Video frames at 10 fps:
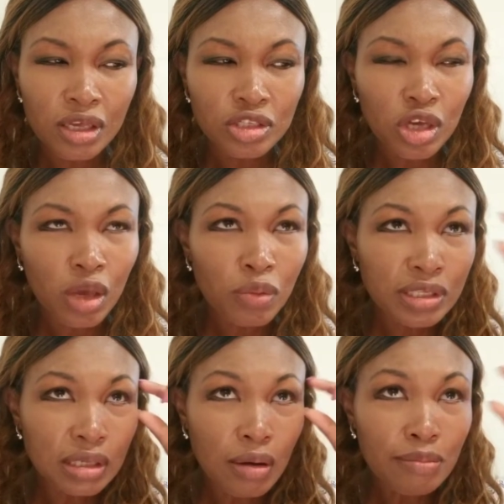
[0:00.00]
So it
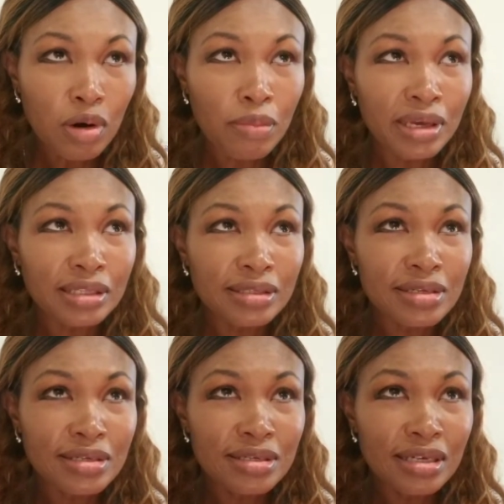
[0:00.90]
was a moment.
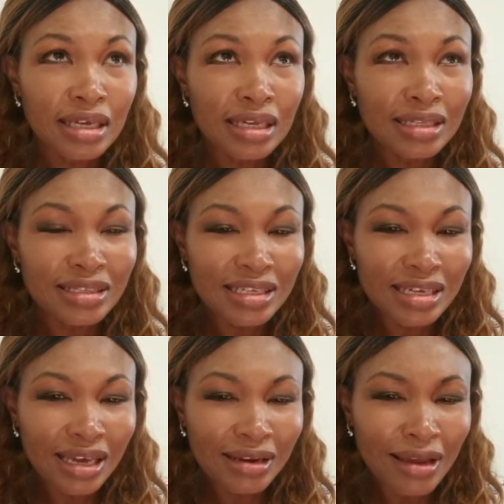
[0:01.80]

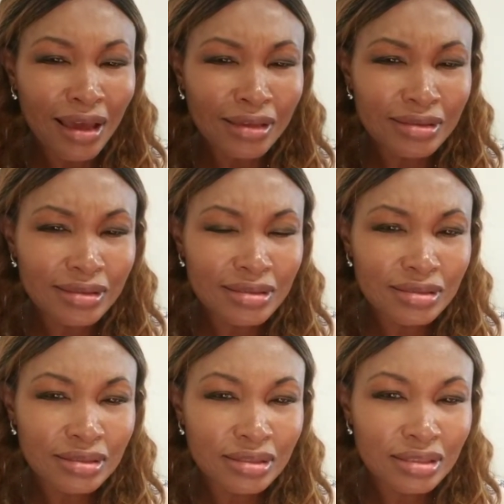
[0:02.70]
DNS.
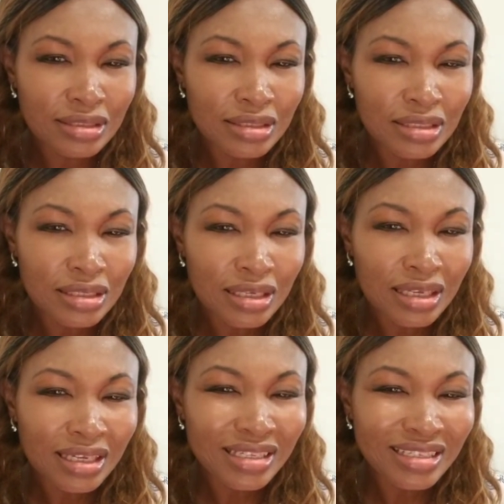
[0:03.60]

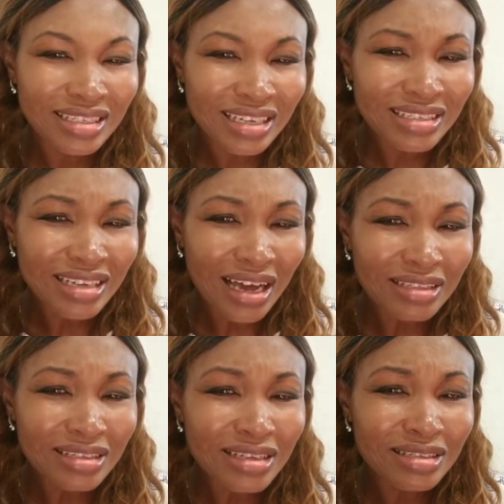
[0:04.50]
Did
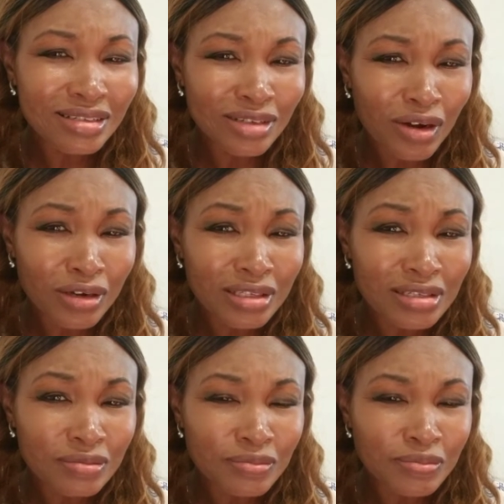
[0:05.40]
not start
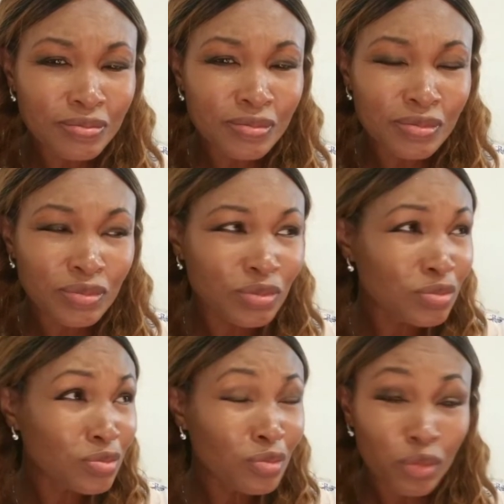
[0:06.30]

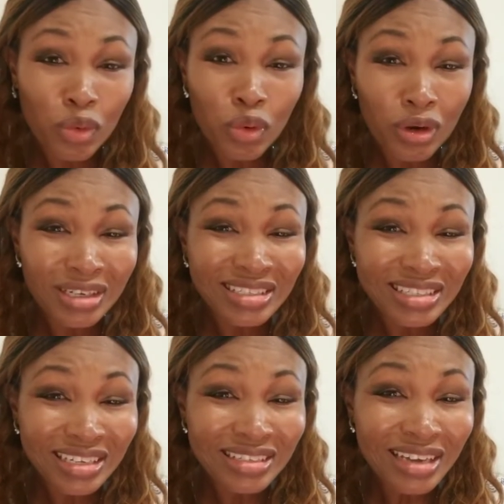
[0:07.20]
or
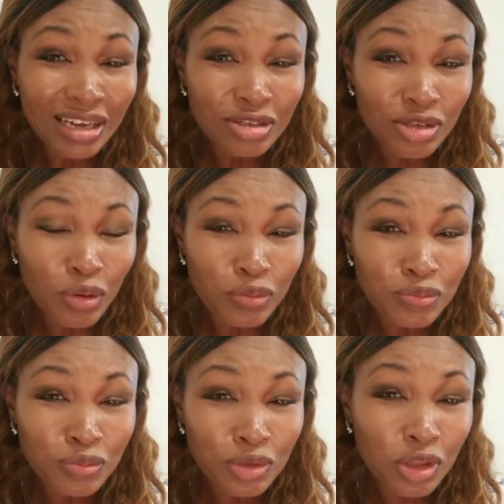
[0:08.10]
did not show.
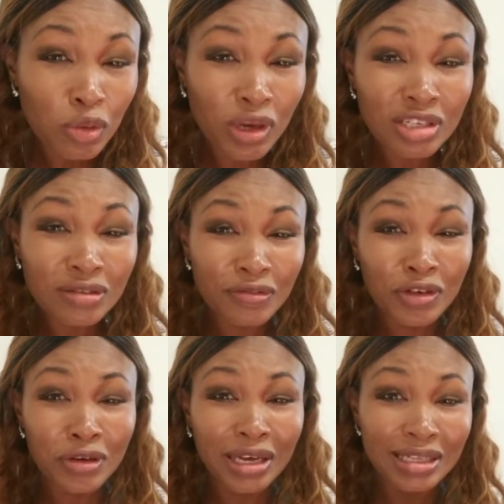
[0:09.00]
So the question for
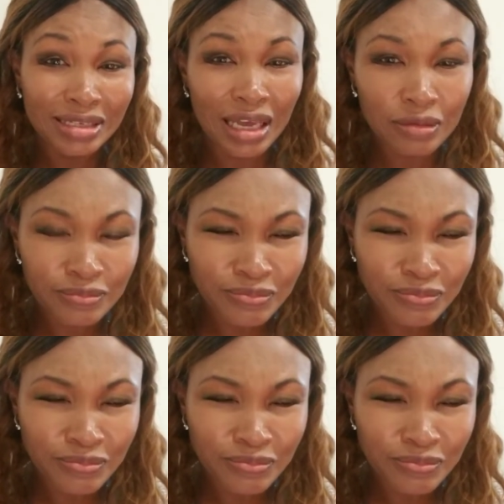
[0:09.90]
you and I today,